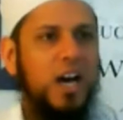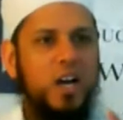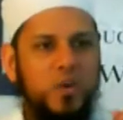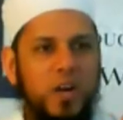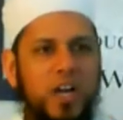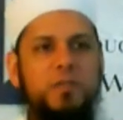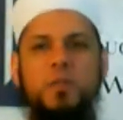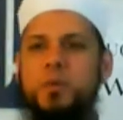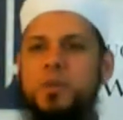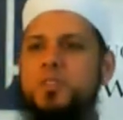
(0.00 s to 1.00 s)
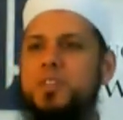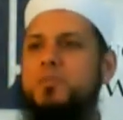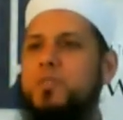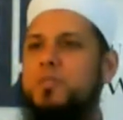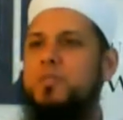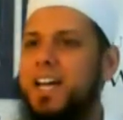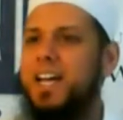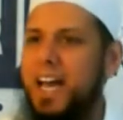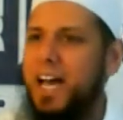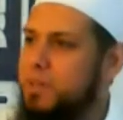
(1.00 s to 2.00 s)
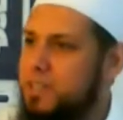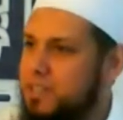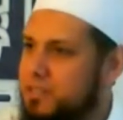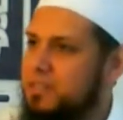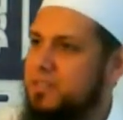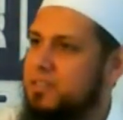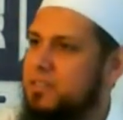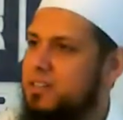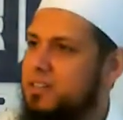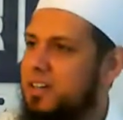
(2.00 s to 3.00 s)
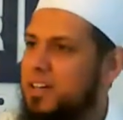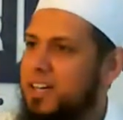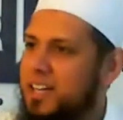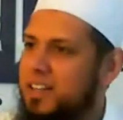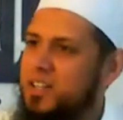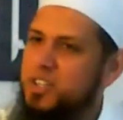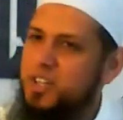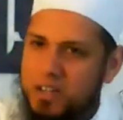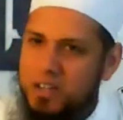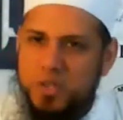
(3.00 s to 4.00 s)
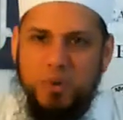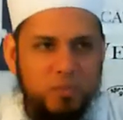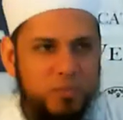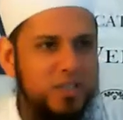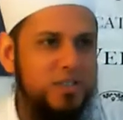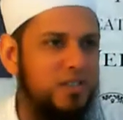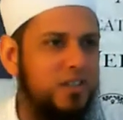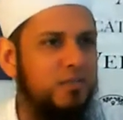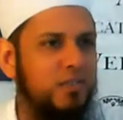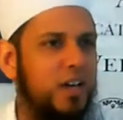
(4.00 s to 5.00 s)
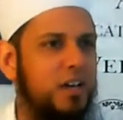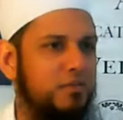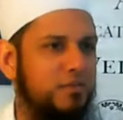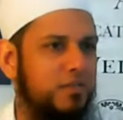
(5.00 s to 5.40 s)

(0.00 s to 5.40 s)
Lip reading: A grateful person will find happiness in the darkest moments of life.